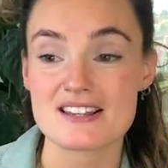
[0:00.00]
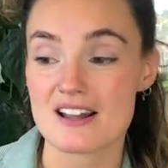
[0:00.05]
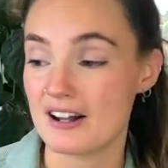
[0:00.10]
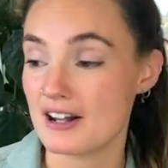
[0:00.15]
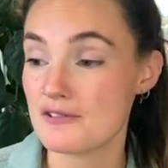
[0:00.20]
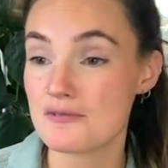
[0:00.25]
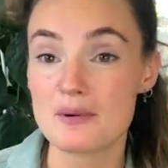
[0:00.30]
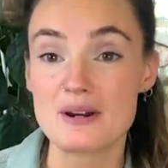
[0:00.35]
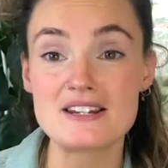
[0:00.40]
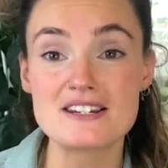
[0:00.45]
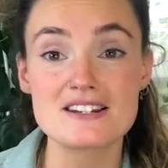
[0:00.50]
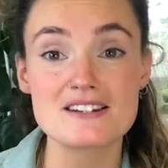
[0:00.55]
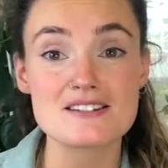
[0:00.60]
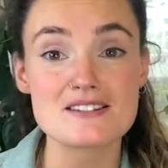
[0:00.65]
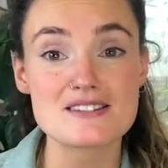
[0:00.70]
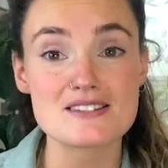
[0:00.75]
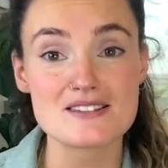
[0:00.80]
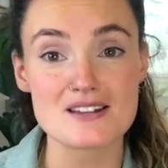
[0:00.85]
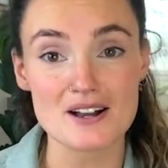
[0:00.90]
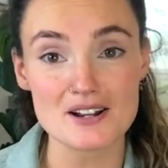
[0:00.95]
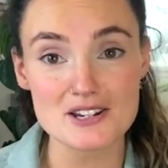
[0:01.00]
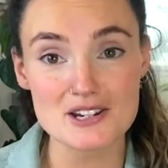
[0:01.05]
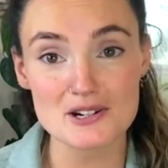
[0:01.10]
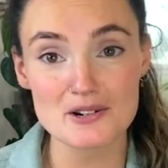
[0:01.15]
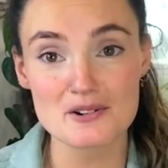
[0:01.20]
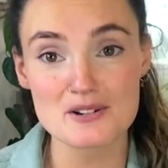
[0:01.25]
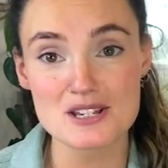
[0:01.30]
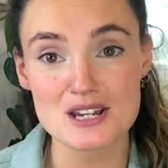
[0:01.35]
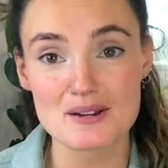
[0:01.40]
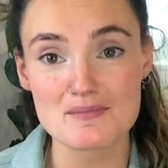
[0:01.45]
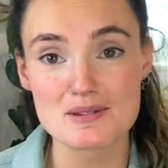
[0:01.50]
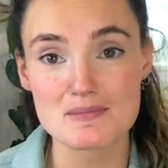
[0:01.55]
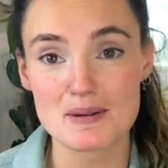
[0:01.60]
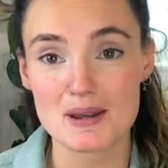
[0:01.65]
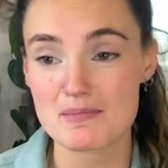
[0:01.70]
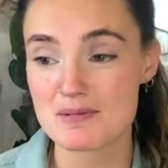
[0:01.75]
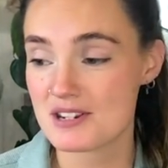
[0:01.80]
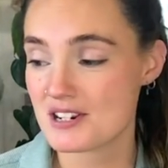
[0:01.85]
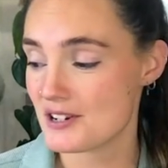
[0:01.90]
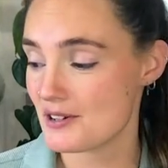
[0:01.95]
I've waited such a long time to be
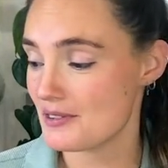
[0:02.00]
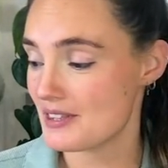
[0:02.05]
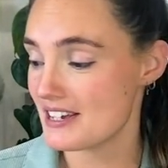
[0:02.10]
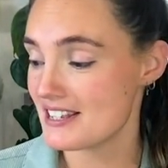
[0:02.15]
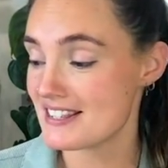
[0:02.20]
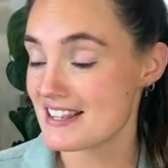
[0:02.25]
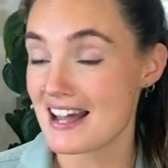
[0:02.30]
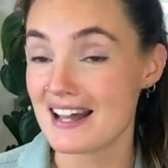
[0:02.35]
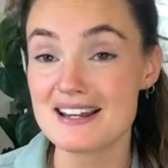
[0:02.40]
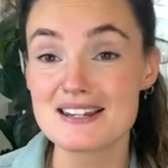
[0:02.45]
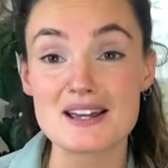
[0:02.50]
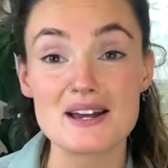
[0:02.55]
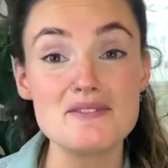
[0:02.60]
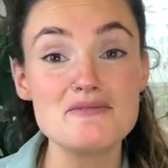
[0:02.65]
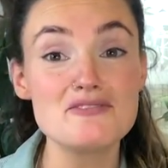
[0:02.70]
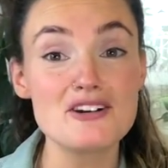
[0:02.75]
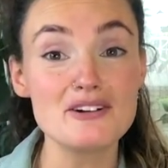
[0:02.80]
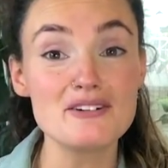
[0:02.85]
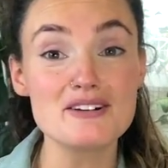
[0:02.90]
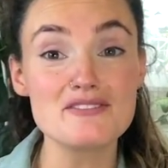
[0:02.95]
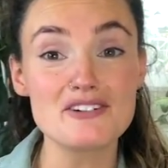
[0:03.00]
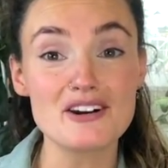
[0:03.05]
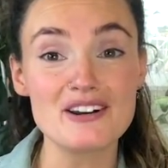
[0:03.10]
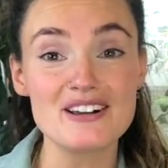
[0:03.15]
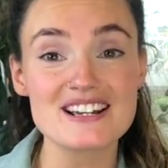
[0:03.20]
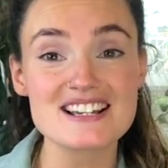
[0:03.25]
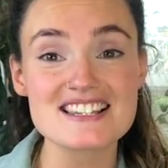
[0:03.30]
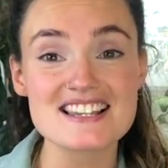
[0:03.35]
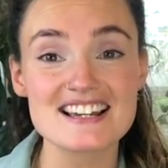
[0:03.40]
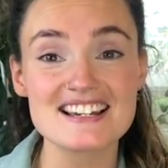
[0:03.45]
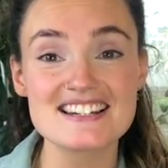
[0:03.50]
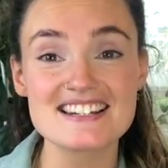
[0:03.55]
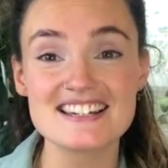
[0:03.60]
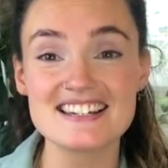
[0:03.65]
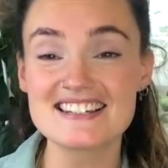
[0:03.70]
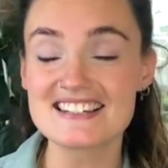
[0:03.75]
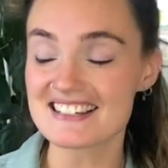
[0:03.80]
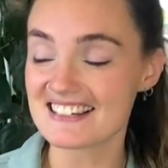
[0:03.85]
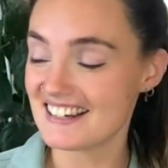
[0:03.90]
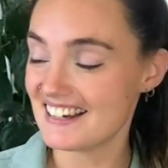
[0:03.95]
able to do this and I'm very, very
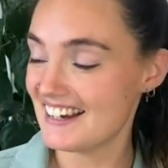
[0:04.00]
excited.